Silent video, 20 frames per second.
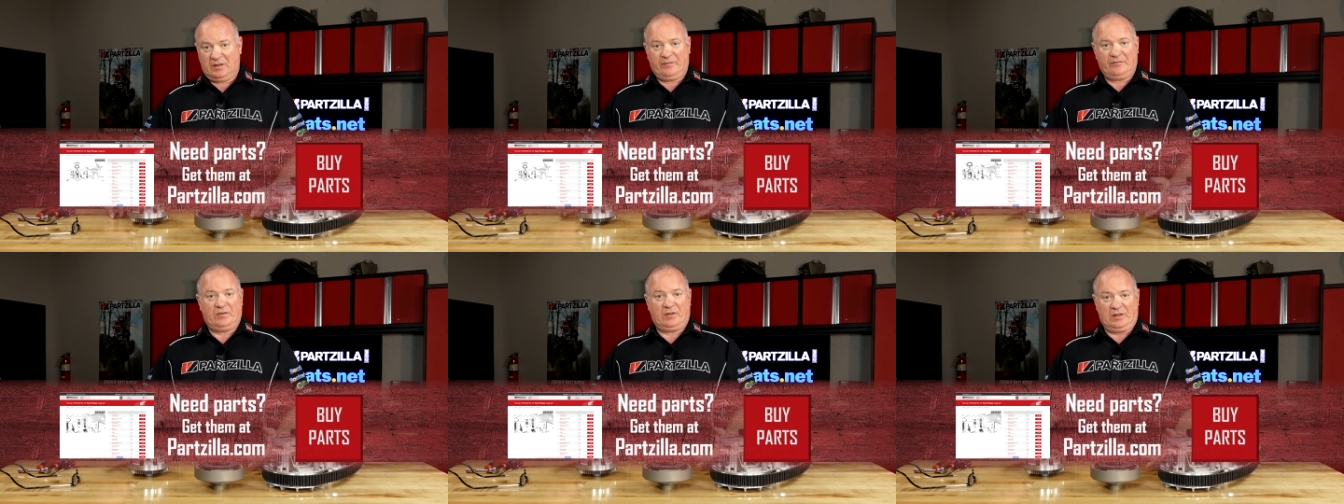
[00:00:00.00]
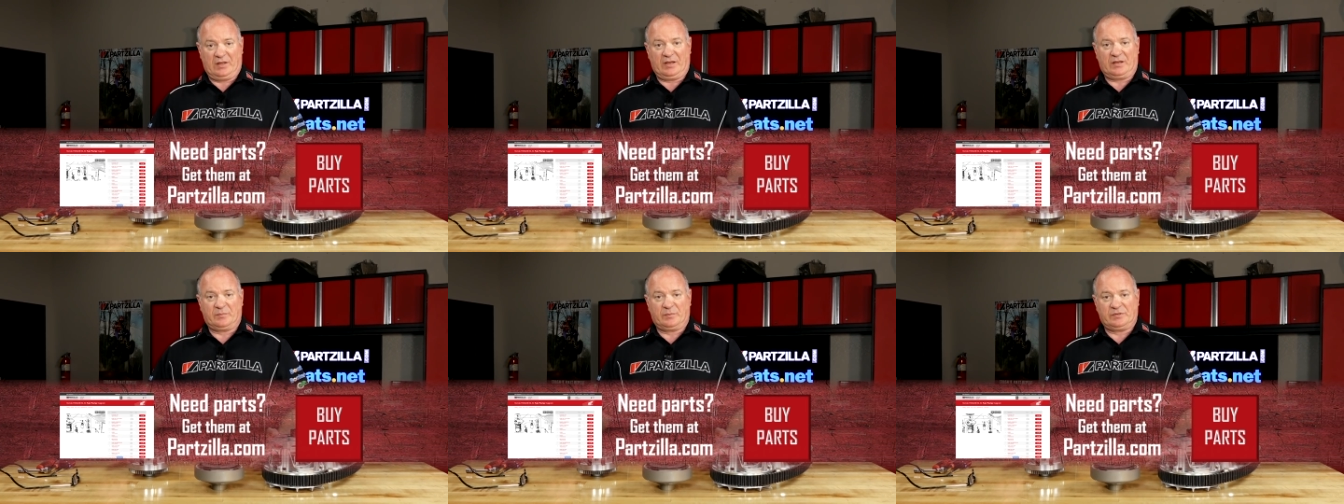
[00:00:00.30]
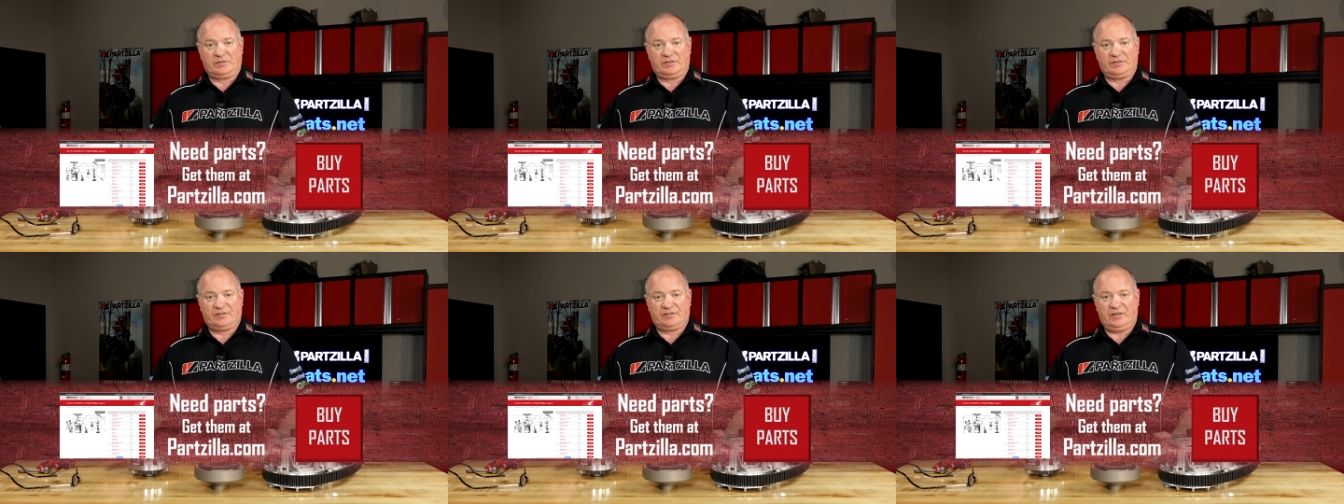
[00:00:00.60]
If you like
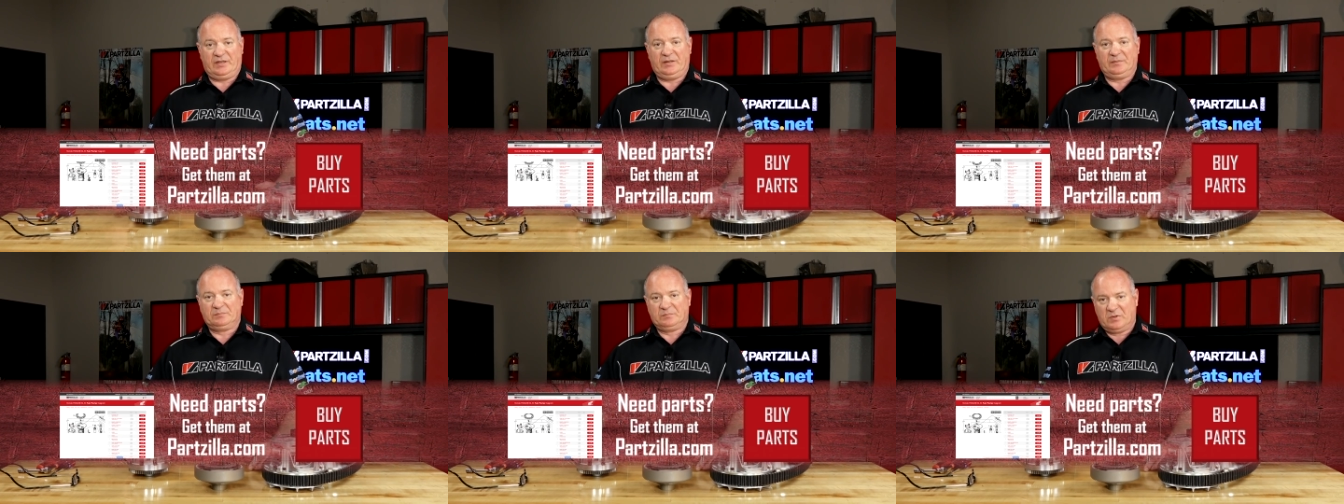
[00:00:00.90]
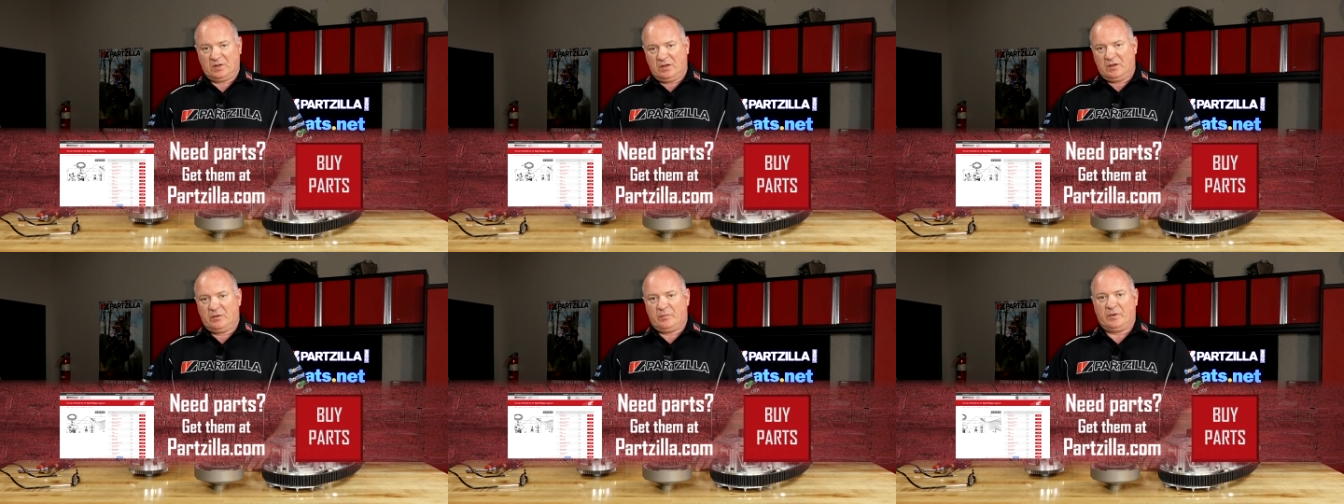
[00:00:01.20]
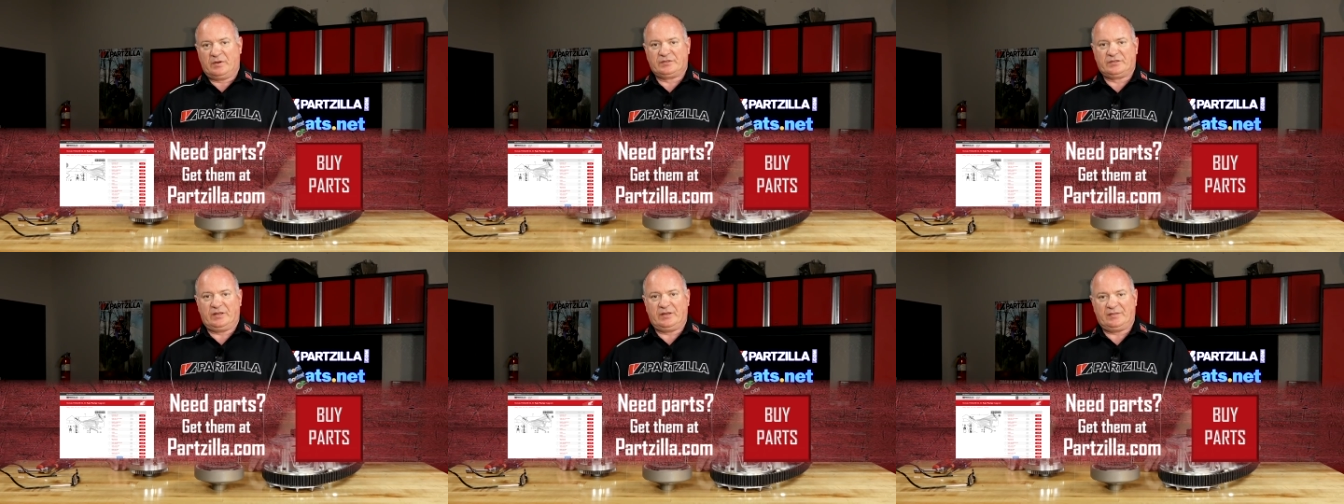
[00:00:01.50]
what you see,
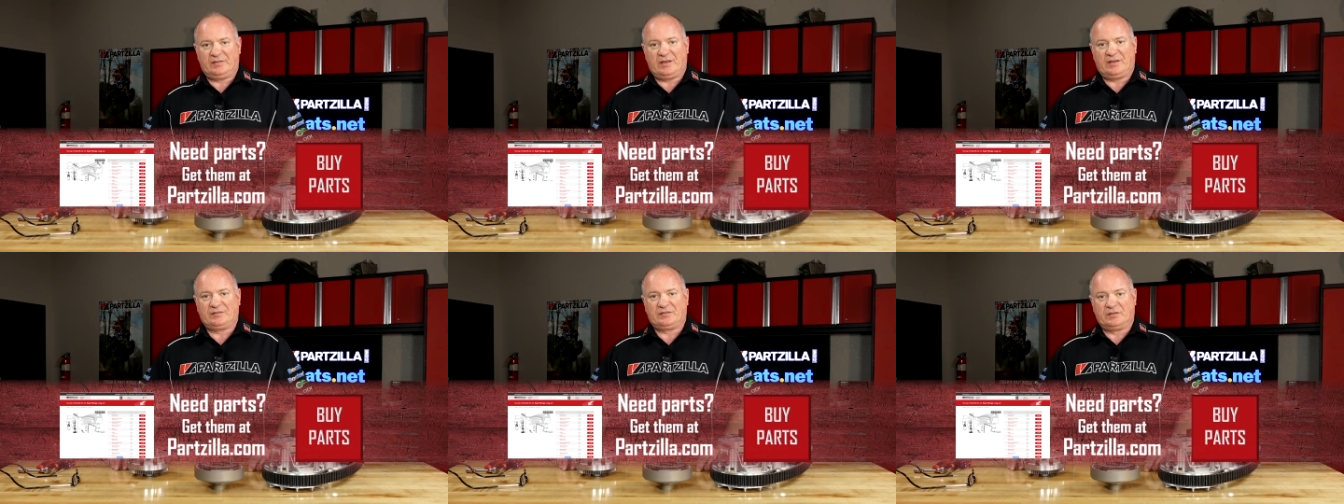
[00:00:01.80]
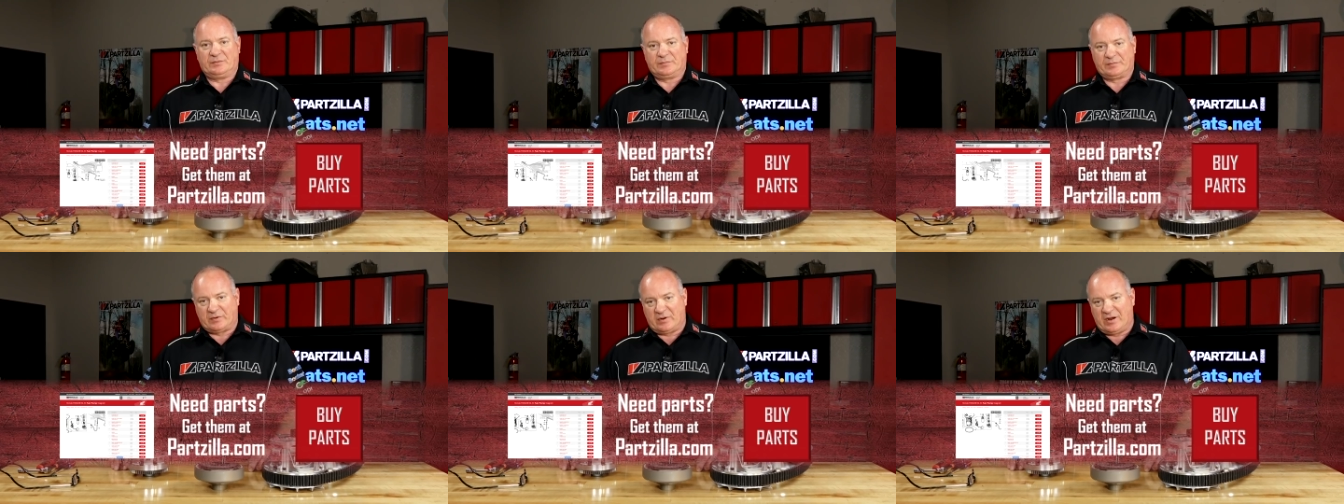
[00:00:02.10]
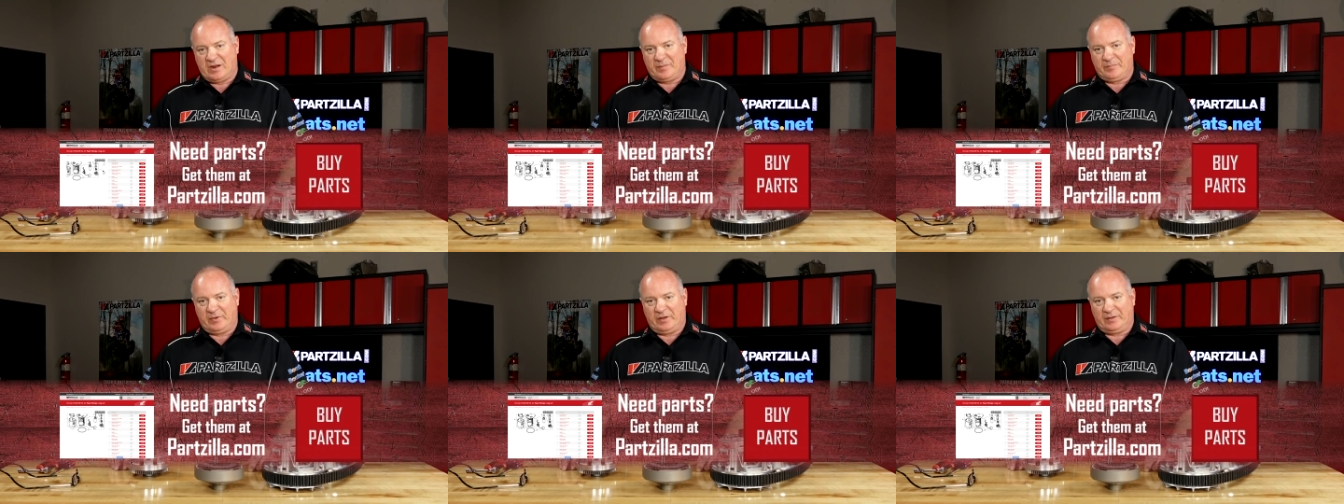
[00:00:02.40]
why don't you hit that
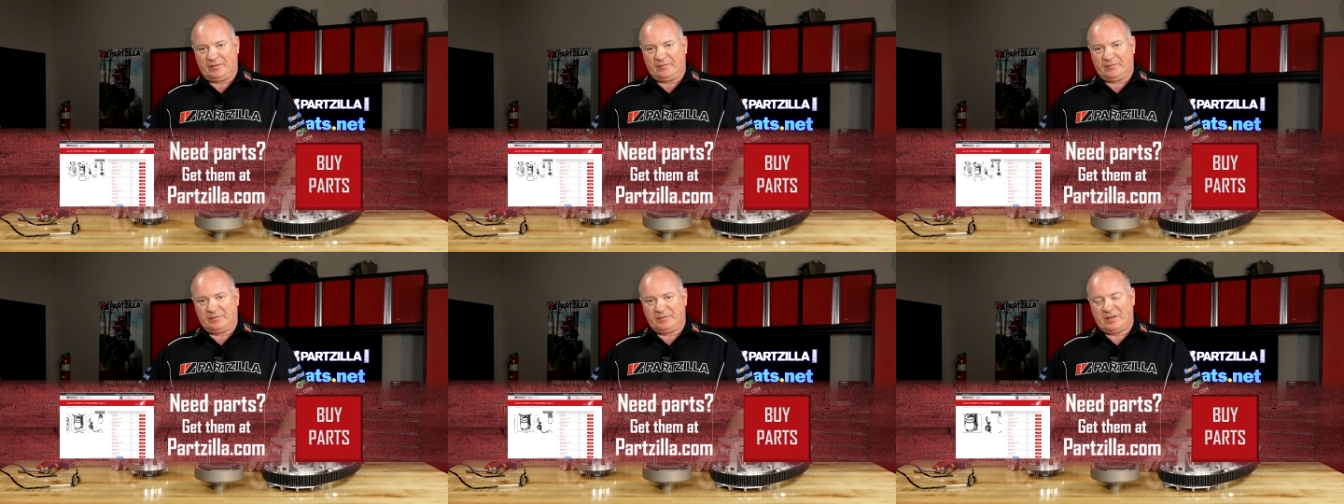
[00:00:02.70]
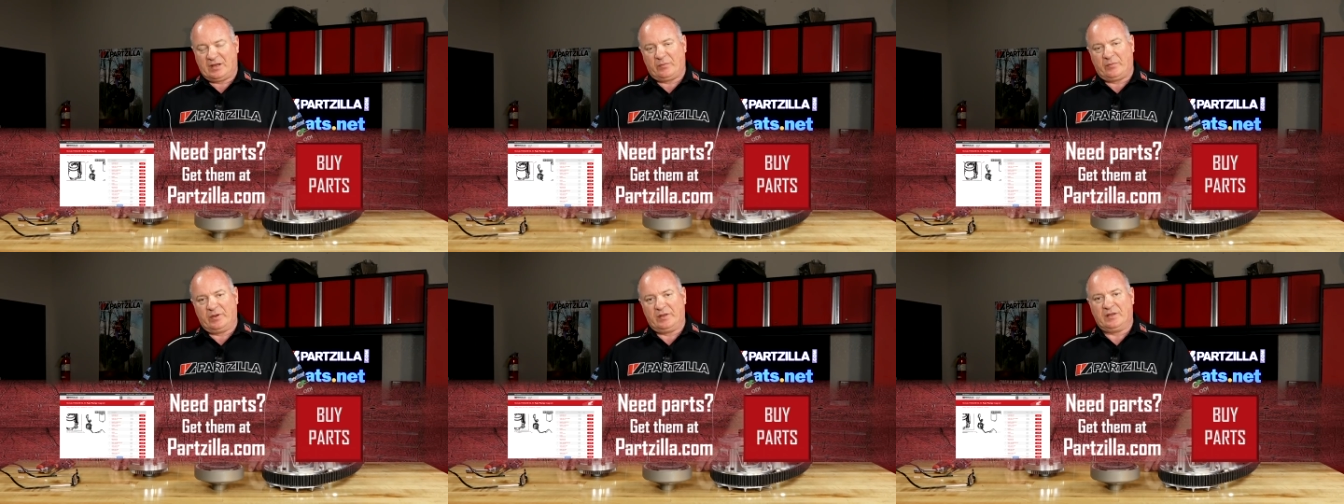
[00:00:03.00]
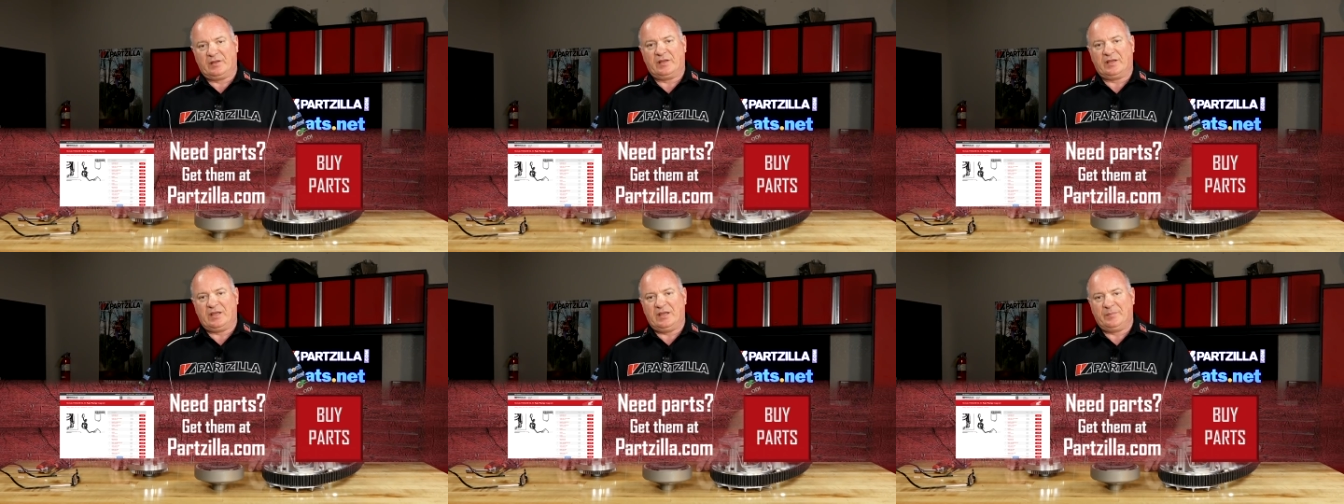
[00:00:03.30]
subscribe button? That way
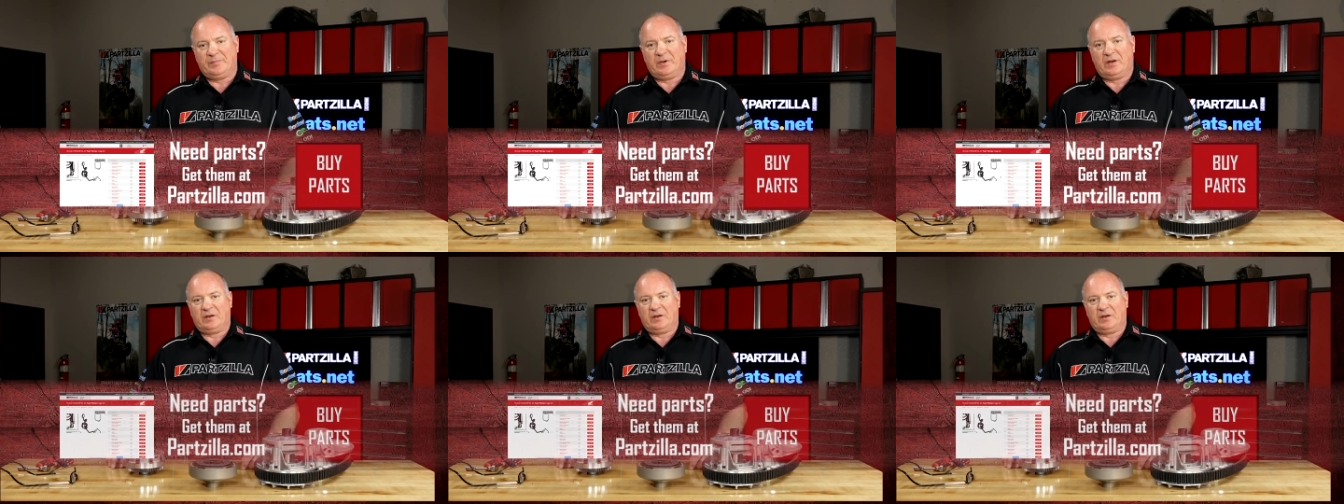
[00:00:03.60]
you can keep